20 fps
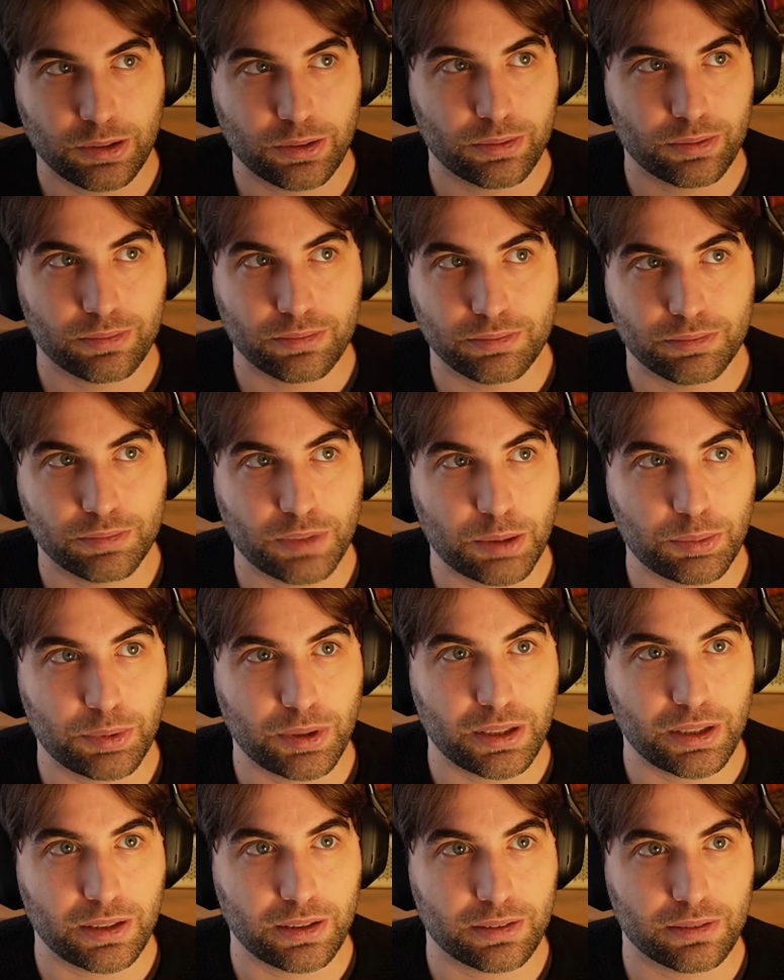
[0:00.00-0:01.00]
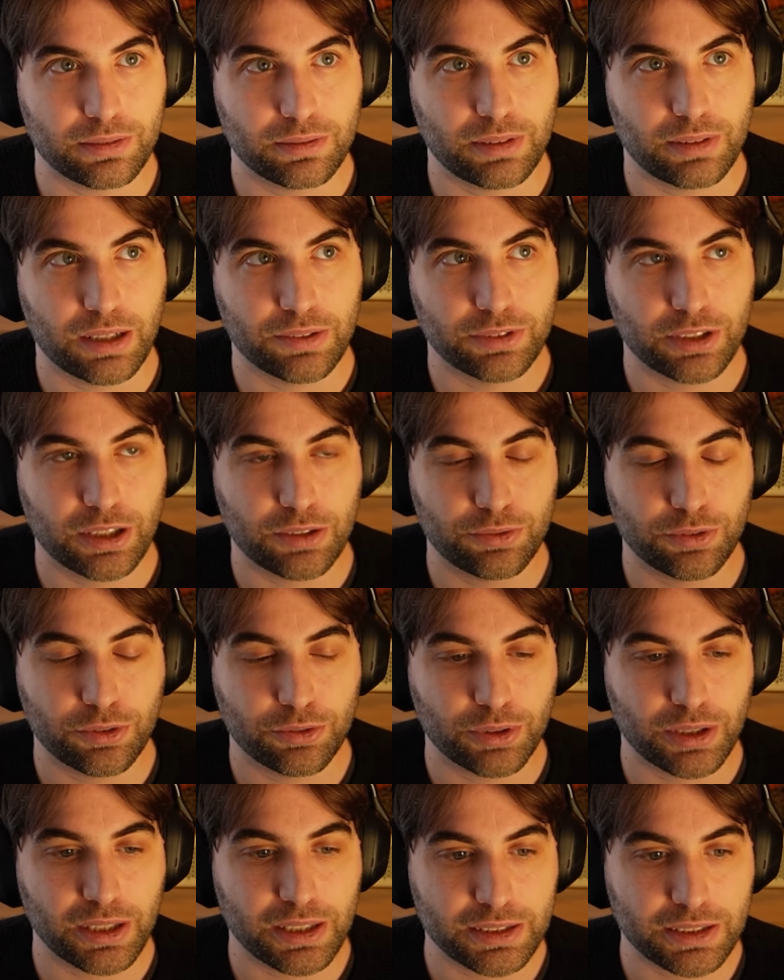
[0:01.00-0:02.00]
maybe after a few
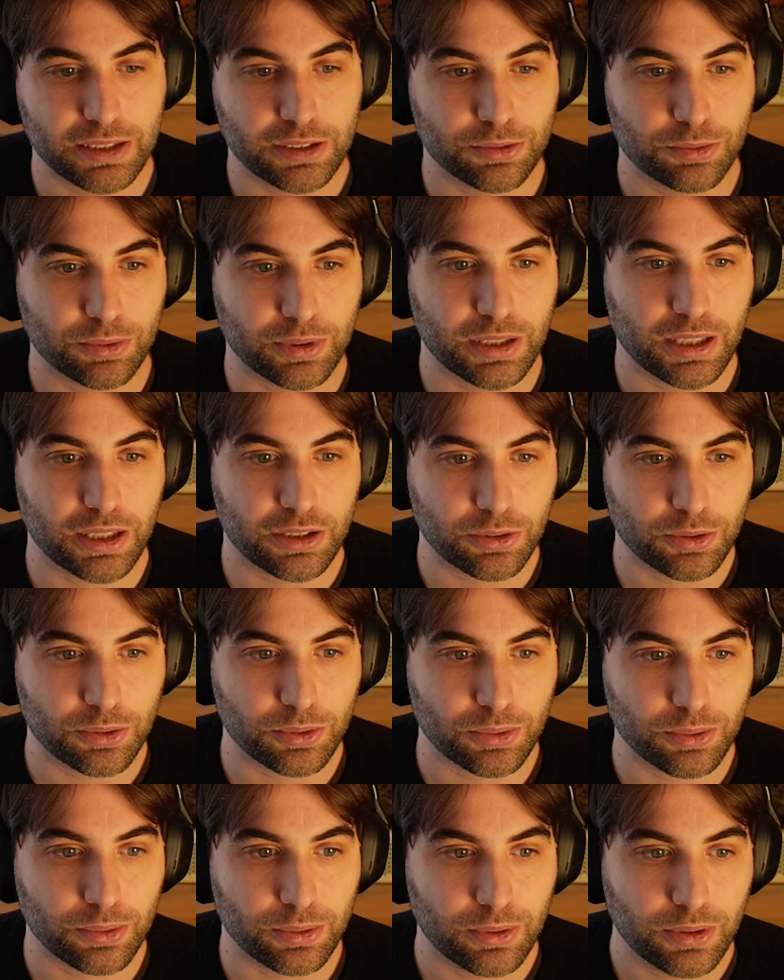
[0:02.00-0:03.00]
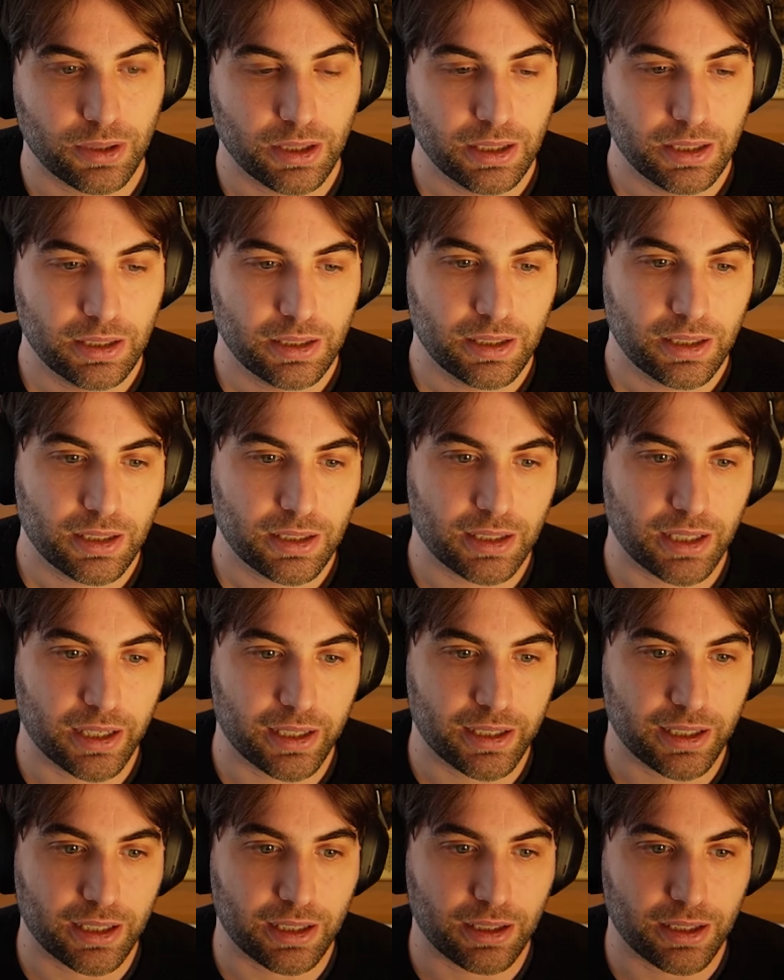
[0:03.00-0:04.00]
releases, we can do like
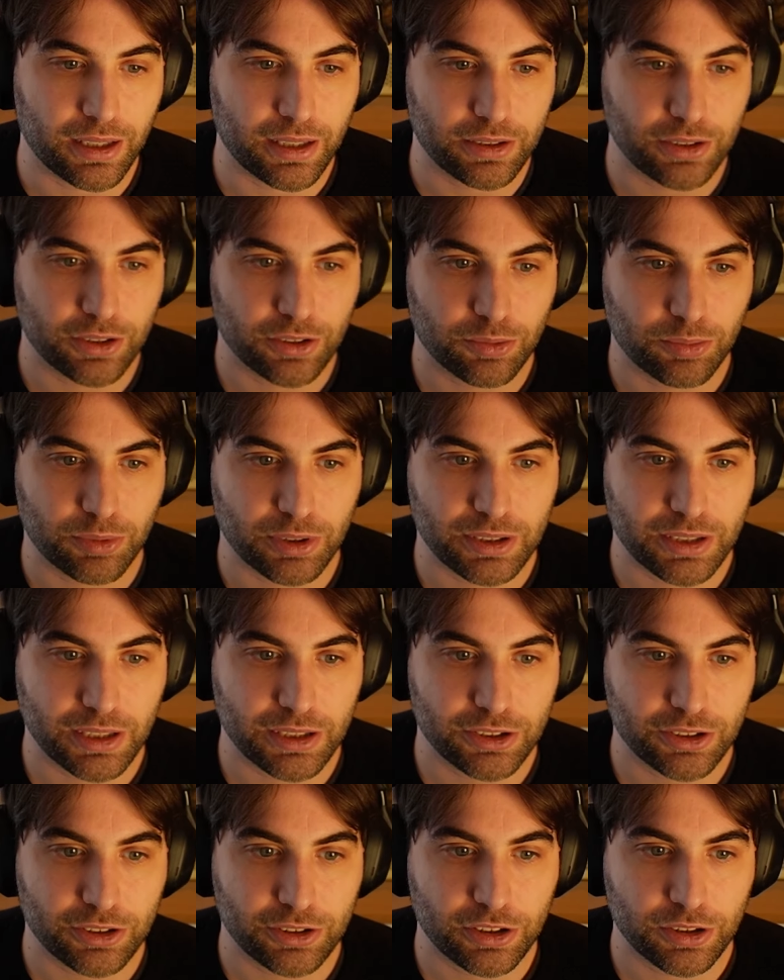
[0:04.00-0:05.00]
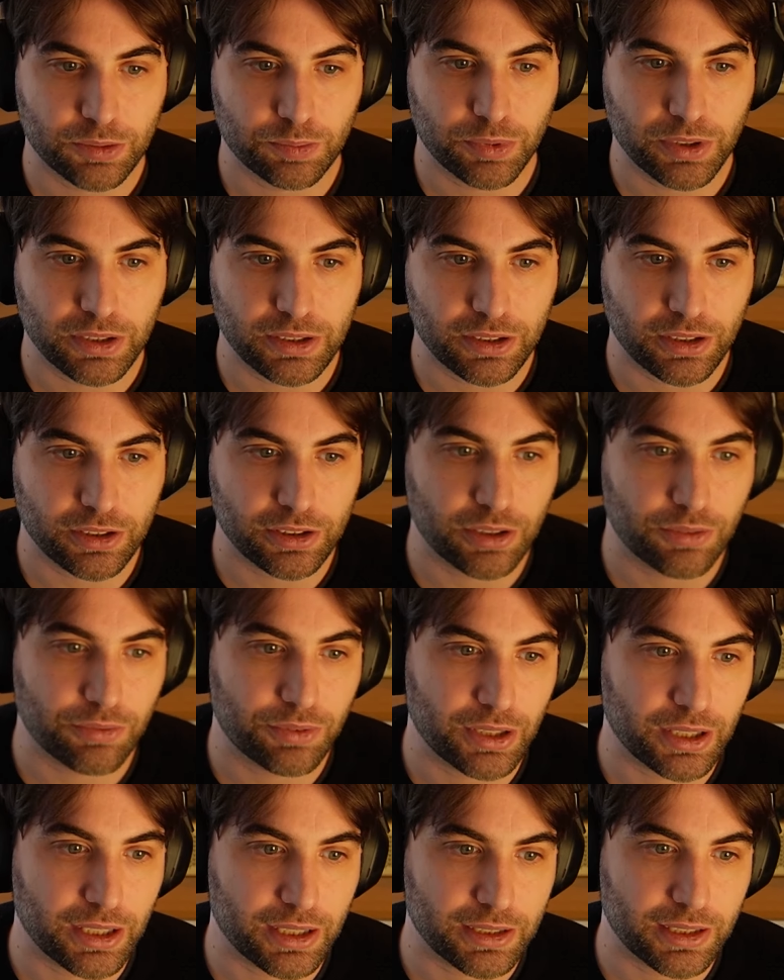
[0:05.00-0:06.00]
a documentation sprint or something
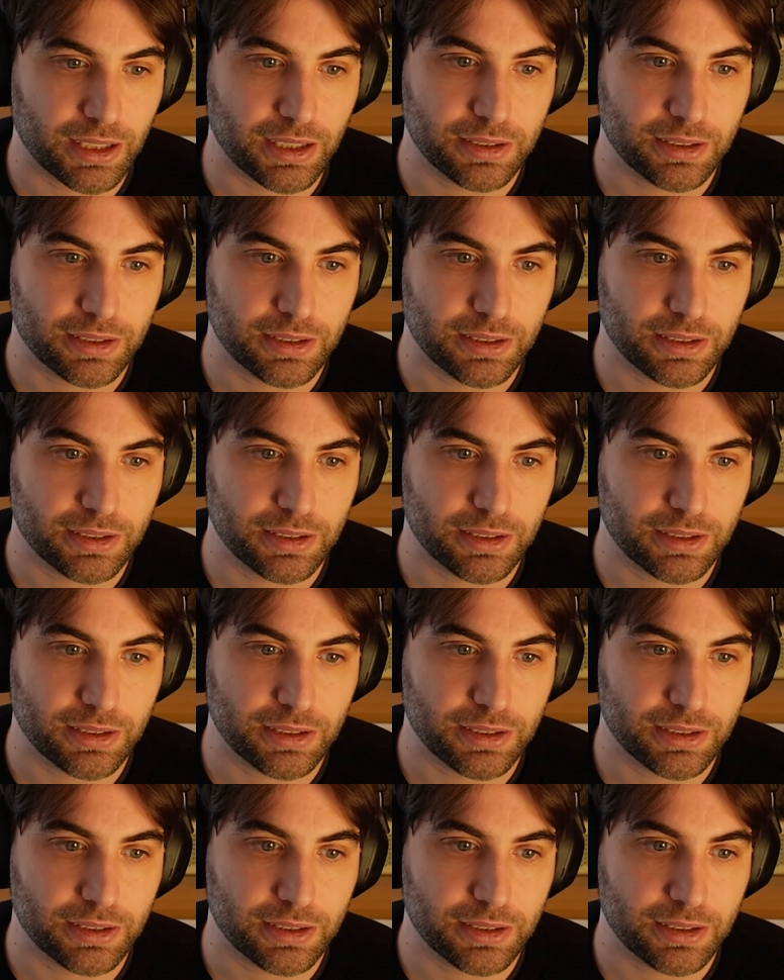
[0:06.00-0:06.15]
like that.